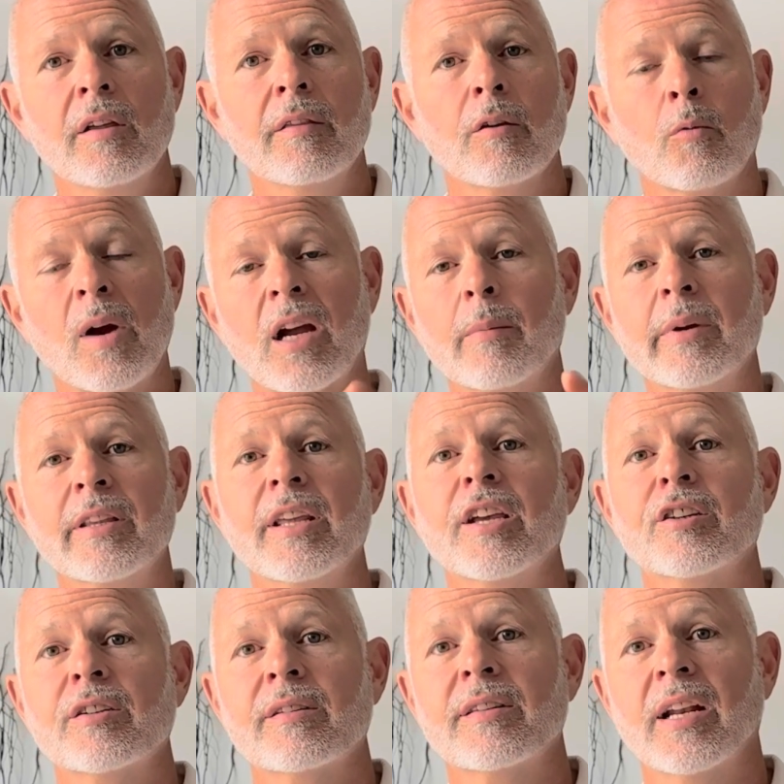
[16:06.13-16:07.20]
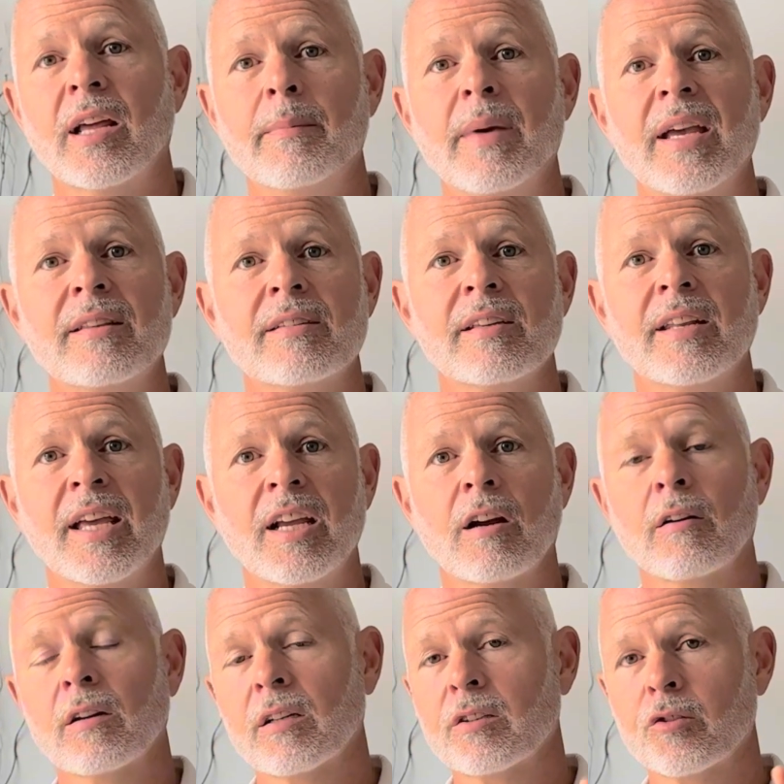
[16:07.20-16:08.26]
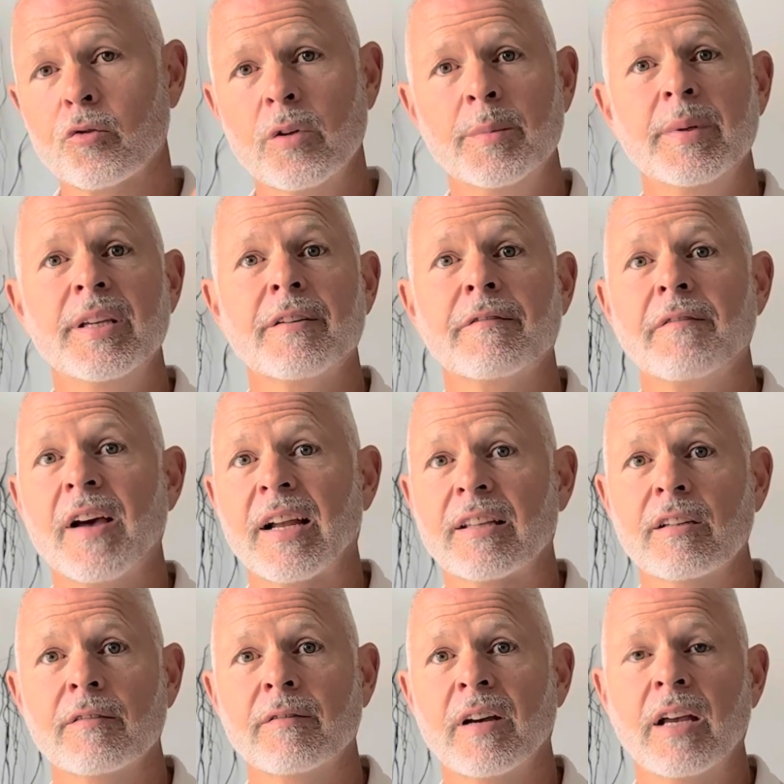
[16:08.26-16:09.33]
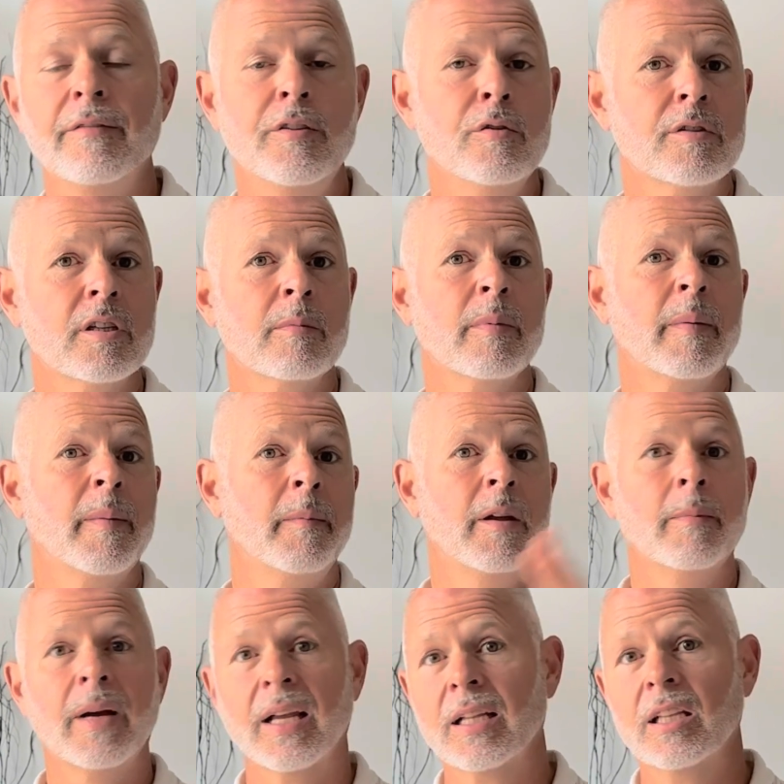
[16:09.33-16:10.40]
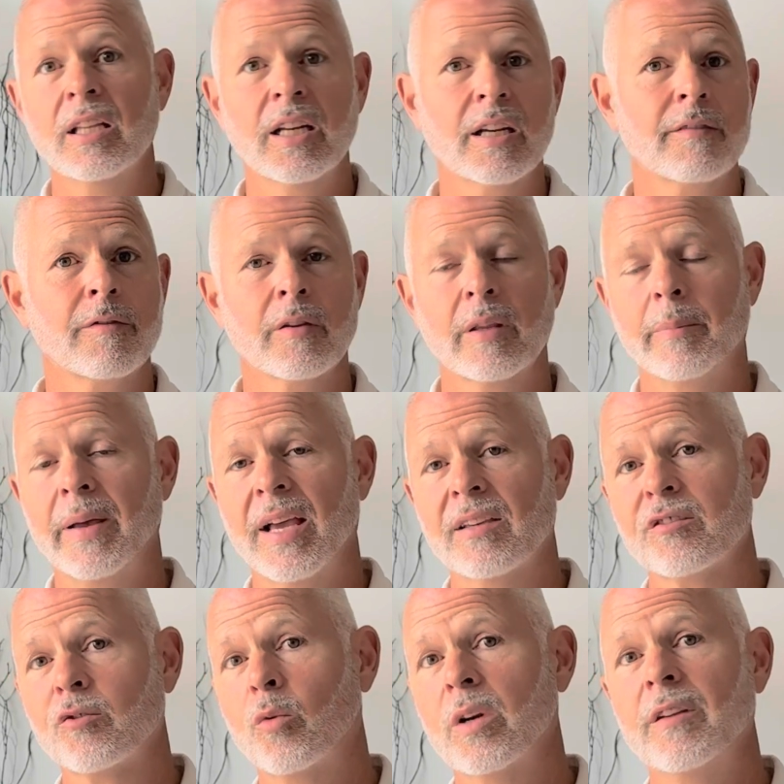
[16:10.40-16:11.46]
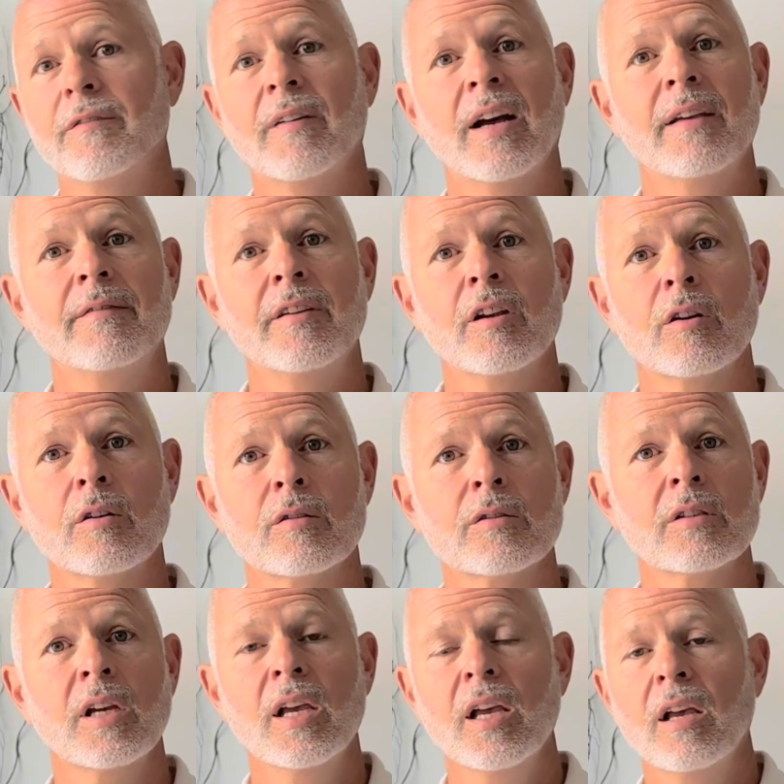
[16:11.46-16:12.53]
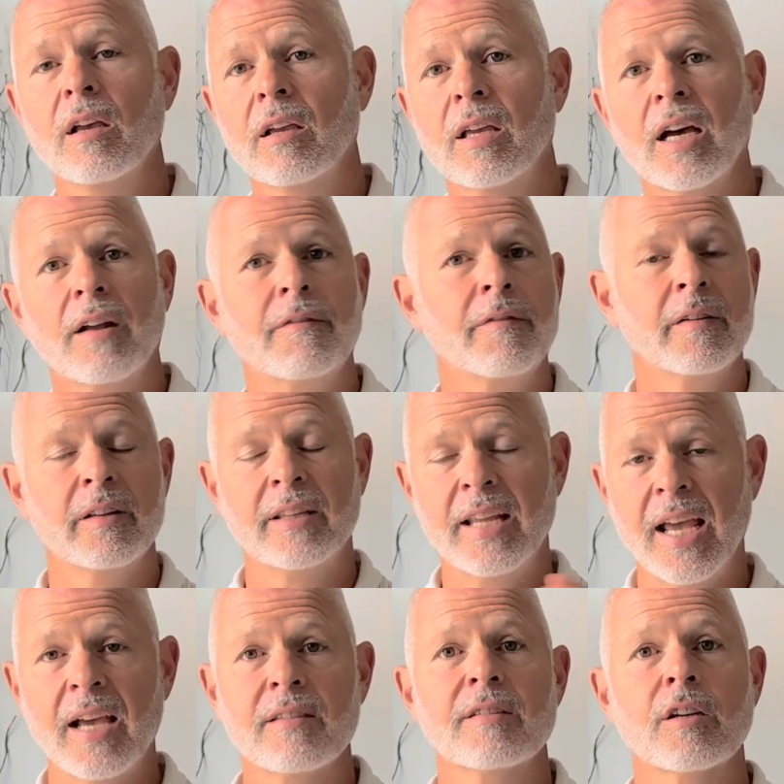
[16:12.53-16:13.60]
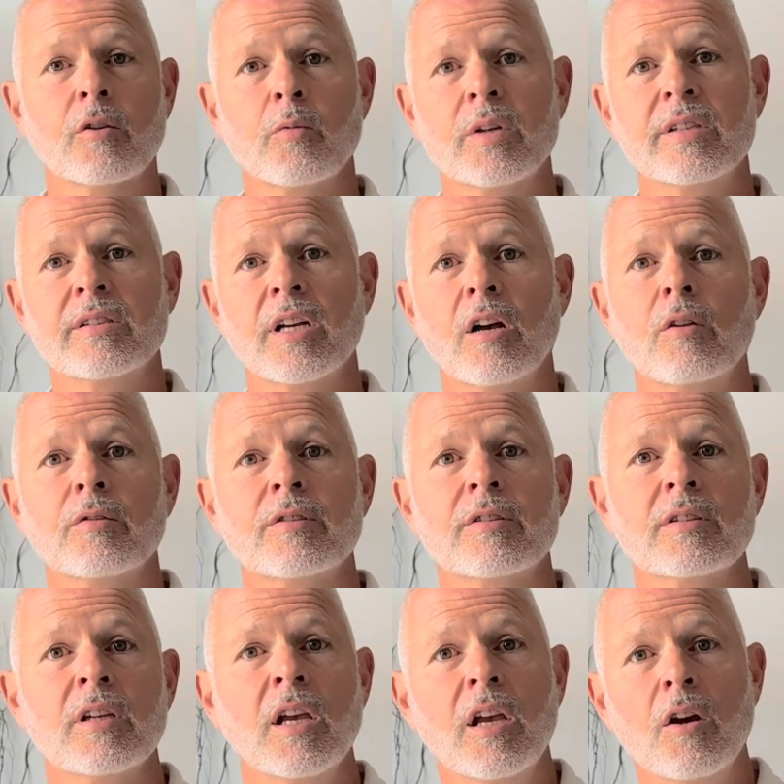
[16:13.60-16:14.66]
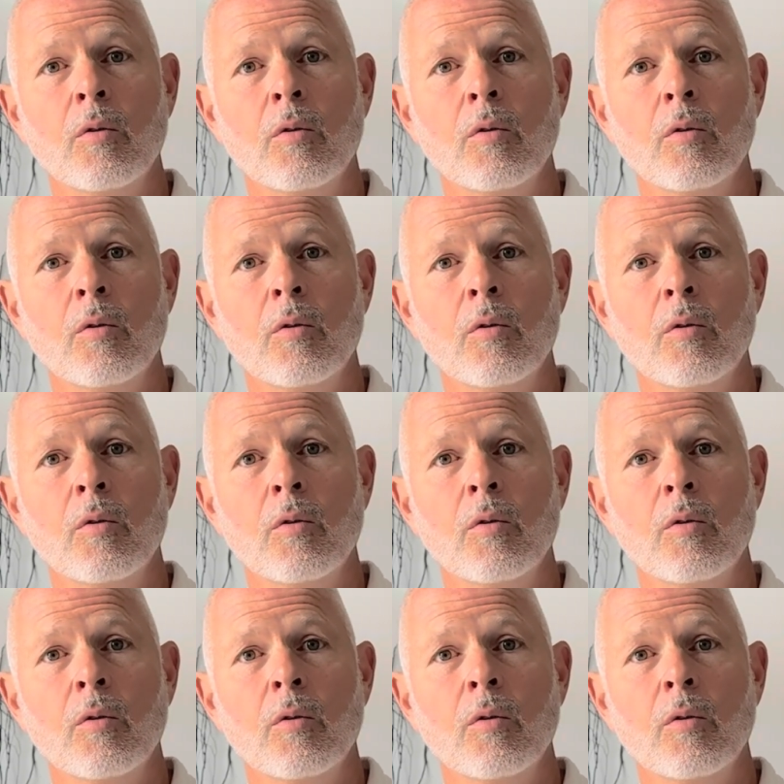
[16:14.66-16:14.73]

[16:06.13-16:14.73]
The recommendations that I made today are extremely effective. I've used them in my clinic for the past 25 years, got fantastic results.